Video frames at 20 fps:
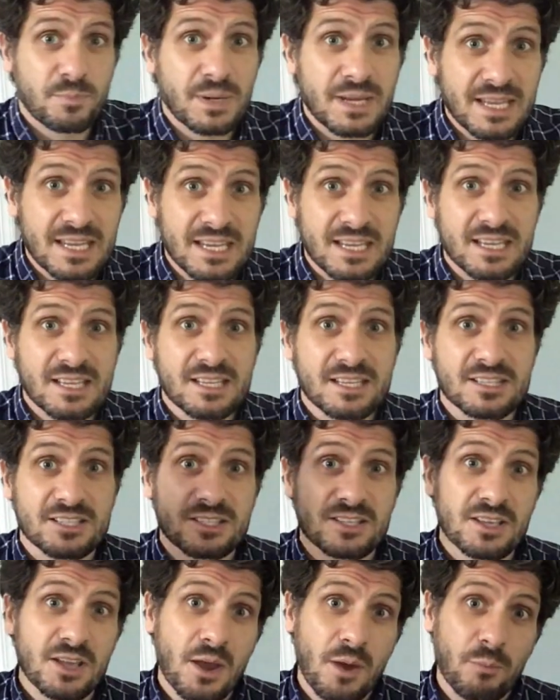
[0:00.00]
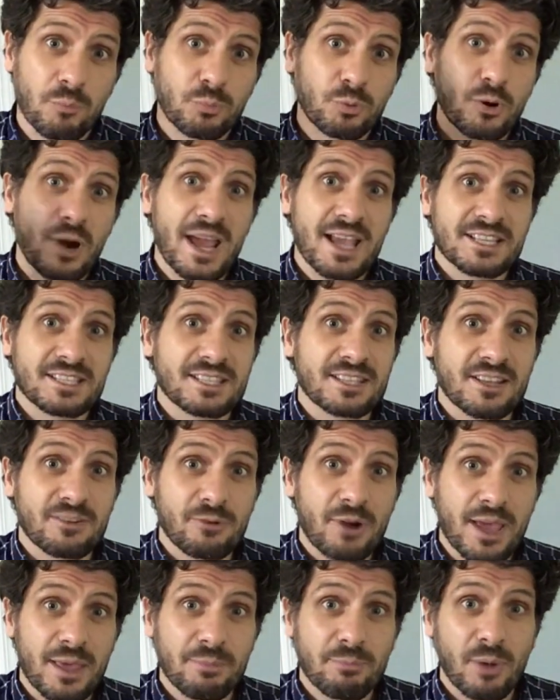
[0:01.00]
Please press the
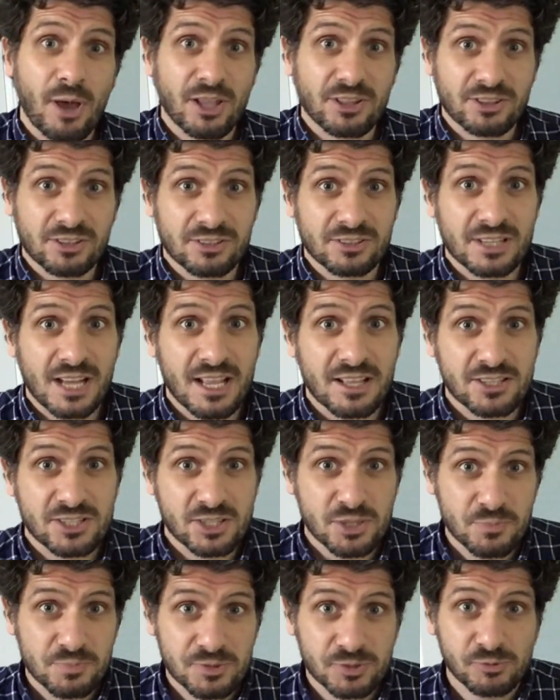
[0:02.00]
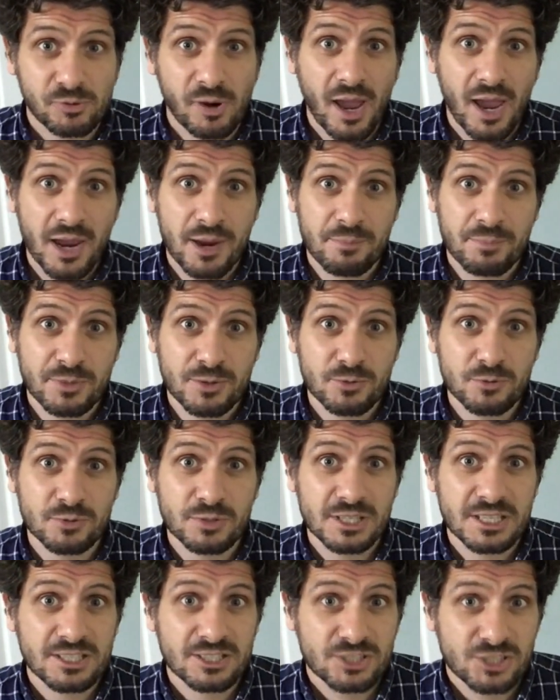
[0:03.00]
red button and subscribe to
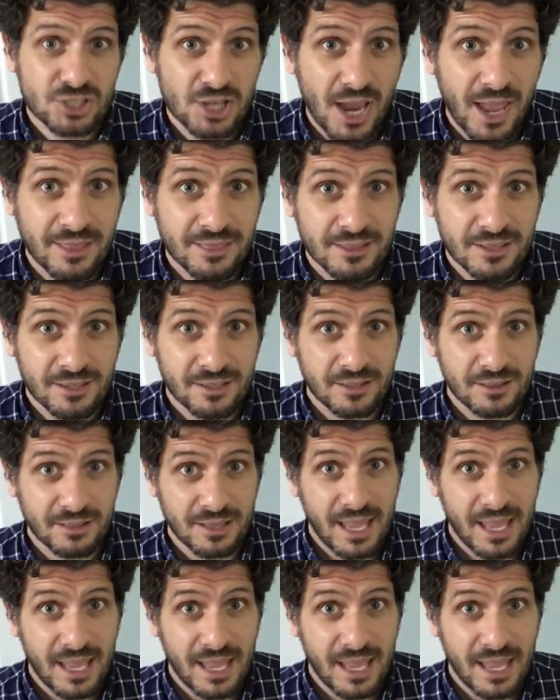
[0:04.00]
this channel,